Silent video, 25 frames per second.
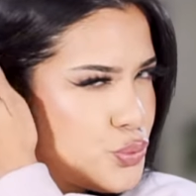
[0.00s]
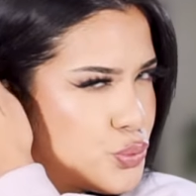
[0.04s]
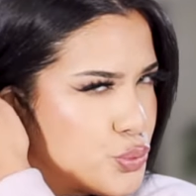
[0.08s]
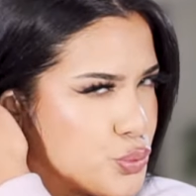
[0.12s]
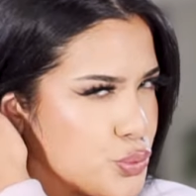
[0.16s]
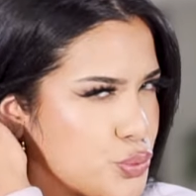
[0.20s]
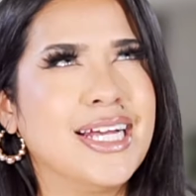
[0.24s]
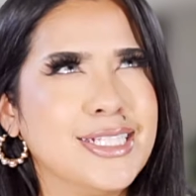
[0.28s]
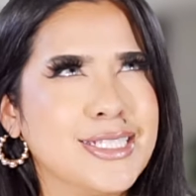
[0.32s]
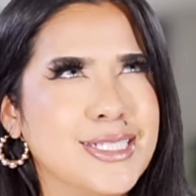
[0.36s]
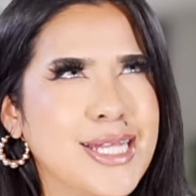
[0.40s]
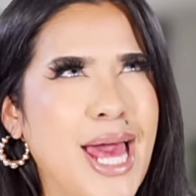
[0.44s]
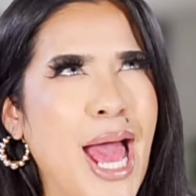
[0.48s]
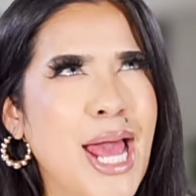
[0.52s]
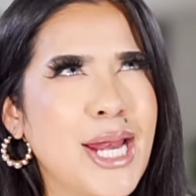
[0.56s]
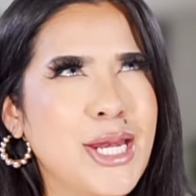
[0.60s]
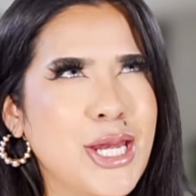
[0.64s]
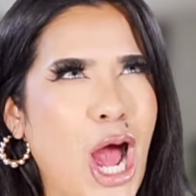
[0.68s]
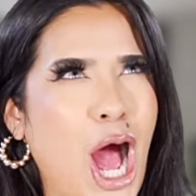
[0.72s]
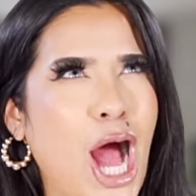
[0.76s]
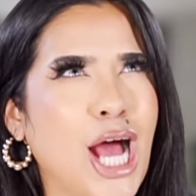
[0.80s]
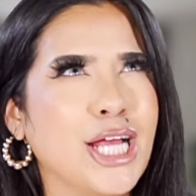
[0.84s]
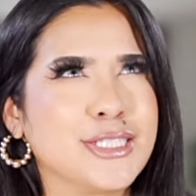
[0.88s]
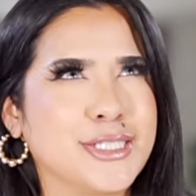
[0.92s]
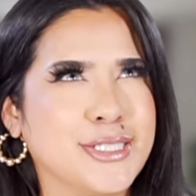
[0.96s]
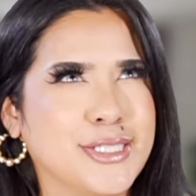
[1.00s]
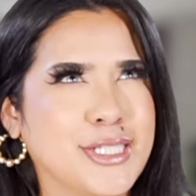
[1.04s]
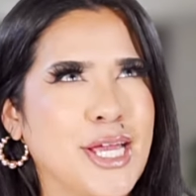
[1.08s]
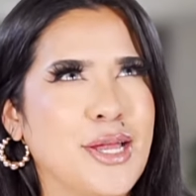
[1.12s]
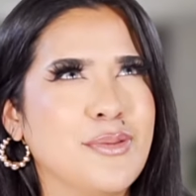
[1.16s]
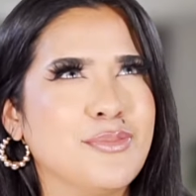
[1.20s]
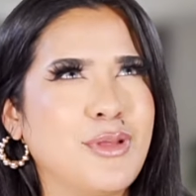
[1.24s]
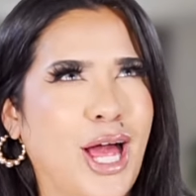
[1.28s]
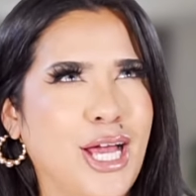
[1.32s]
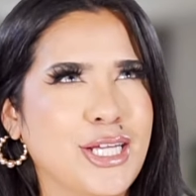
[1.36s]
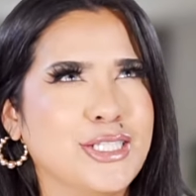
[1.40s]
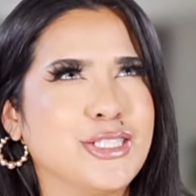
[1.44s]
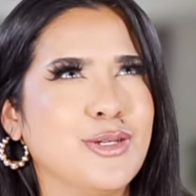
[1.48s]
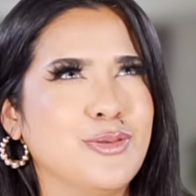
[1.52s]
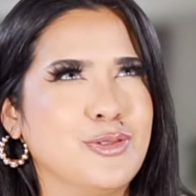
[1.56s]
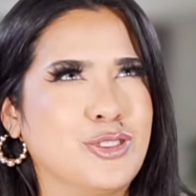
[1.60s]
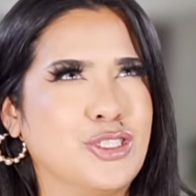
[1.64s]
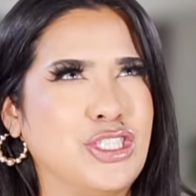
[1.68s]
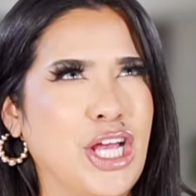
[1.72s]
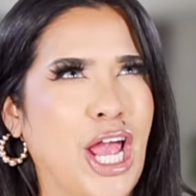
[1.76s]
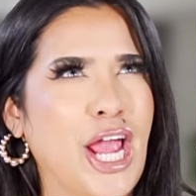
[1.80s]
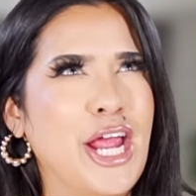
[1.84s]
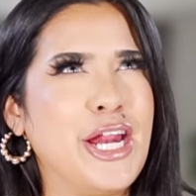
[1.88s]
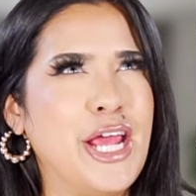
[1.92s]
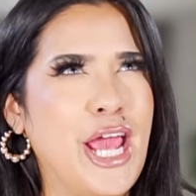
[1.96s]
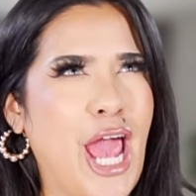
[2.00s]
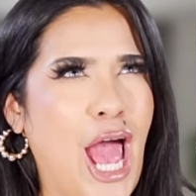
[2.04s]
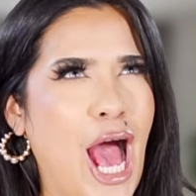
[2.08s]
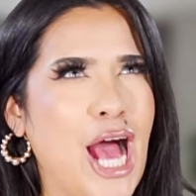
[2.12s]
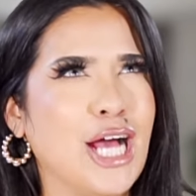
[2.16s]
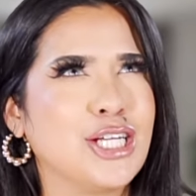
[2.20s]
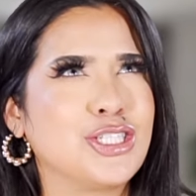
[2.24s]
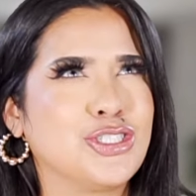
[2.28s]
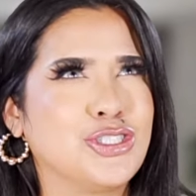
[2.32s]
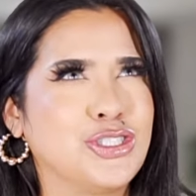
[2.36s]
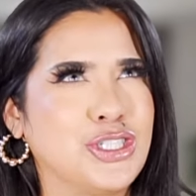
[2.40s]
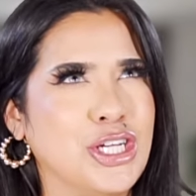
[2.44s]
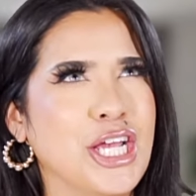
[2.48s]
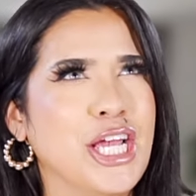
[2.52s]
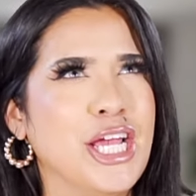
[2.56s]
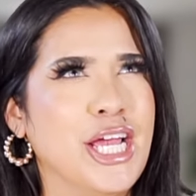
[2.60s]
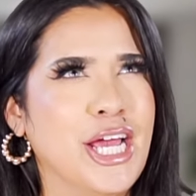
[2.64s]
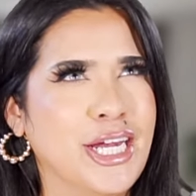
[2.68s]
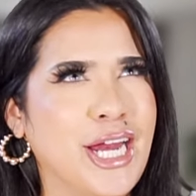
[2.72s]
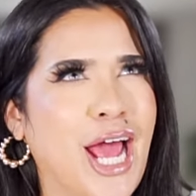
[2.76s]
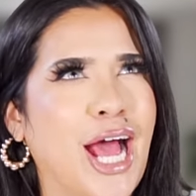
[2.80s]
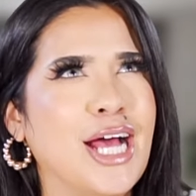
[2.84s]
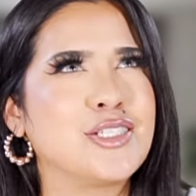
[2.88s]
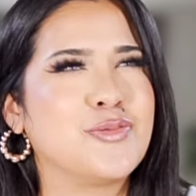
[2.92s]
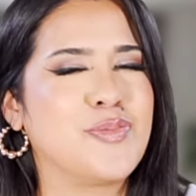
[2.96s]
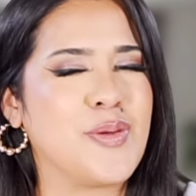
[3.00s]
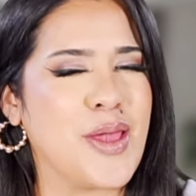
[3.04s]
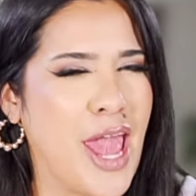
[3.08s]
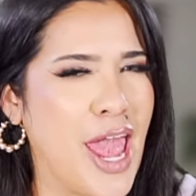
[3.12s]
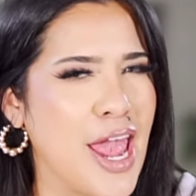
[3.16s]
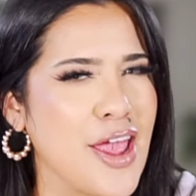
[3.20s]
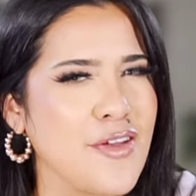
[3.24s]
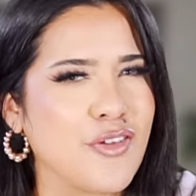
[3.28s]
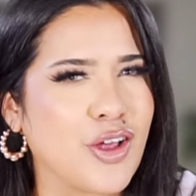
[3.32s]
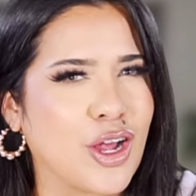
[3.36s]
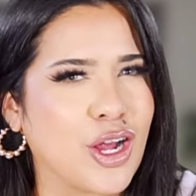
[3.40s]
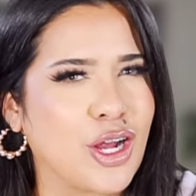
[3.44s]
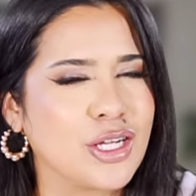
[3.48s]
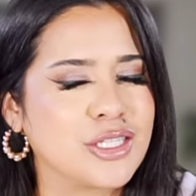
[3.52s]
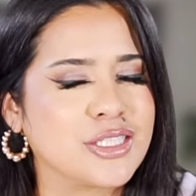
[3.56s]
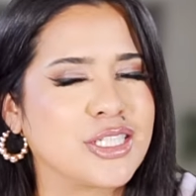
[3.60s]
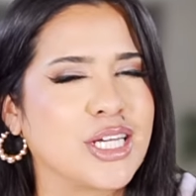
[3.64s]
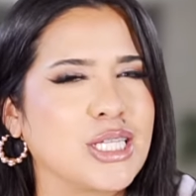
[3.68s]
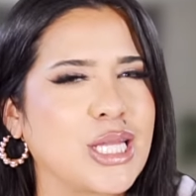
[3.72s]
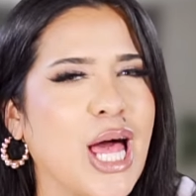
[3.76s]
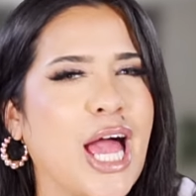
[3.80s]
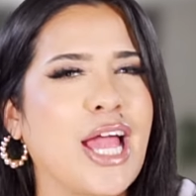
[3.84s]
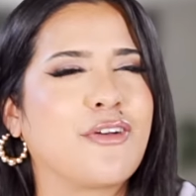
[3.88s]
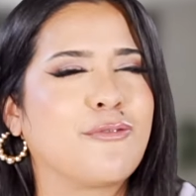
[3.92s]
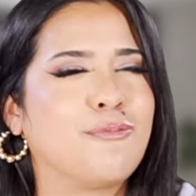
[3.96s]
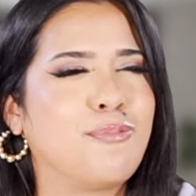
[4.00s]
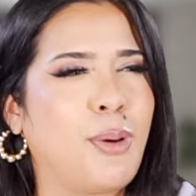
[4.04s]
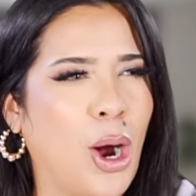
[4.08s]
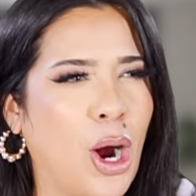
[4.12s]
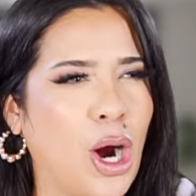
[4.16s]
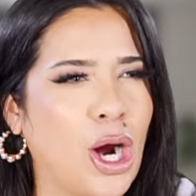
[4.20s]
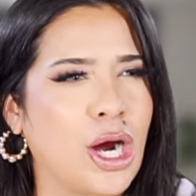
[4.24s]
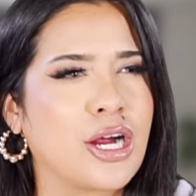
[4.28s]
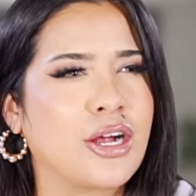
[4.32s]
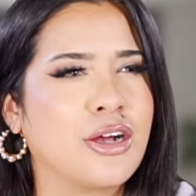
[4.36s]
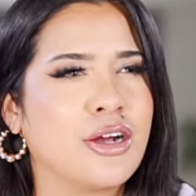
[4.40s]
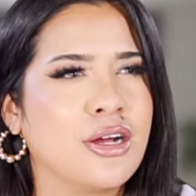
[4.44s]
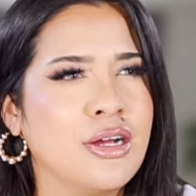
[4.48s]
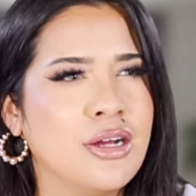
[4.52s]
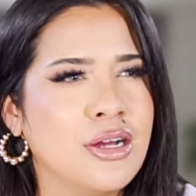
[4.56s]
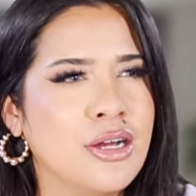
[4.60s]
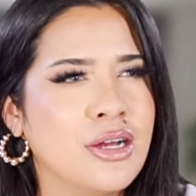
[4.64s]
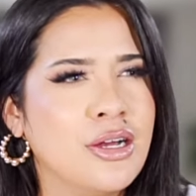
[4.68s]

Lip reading: Does that not seem like some shady ass cheating ass behavior to like park?